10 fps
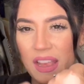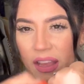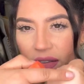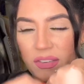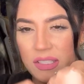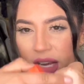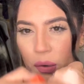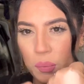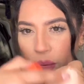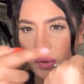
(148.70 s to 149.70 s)
It feels like
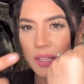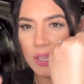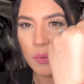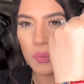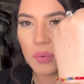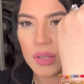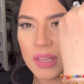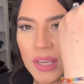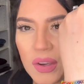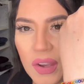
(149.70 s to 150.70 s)
really,
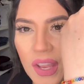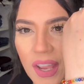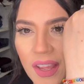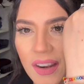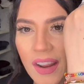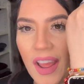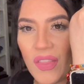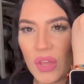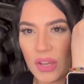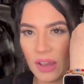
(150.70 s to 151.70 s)
really good.
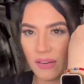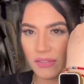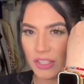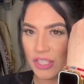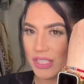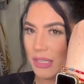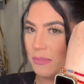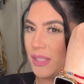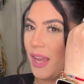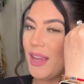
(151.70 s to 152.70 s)
And the coverage
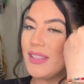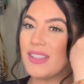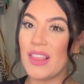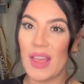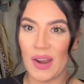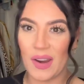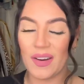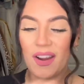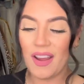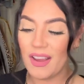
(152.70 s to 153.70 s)
seems like it's there.
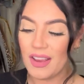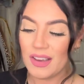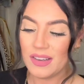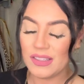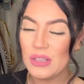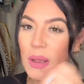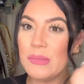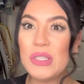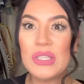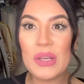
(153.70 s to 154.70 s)
So I'm
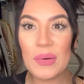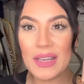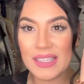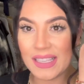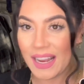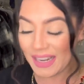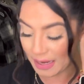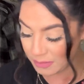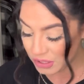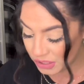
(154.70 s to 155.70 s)
so excited.
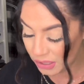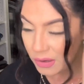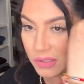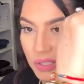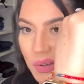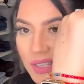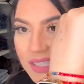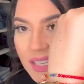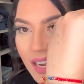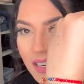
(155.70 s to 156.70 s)
I'm so
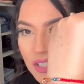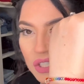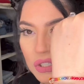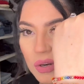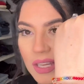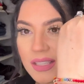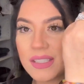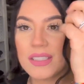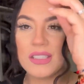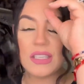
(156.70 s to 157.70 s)
excited to try this
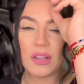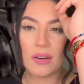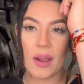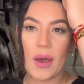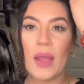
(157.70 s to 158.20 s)
concealer out.